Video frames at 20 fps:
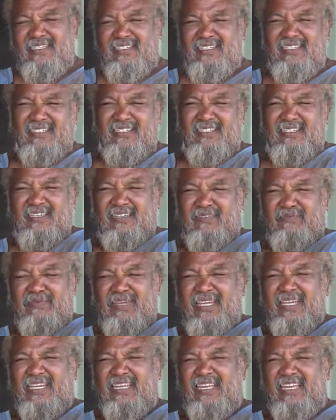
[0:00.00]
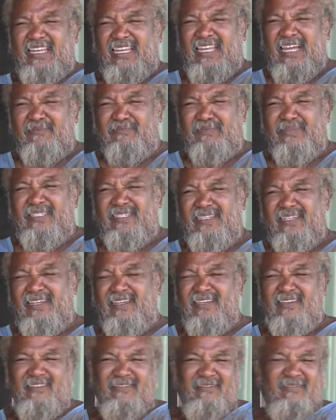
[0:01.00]
I just had big lumps
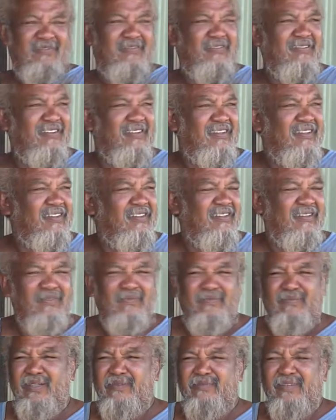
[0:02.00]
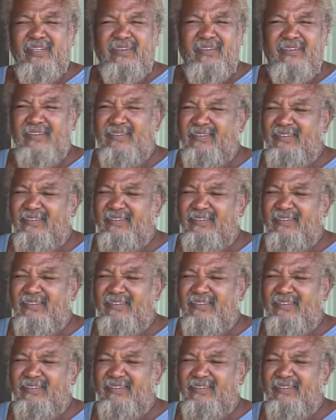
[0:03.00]
like blooming.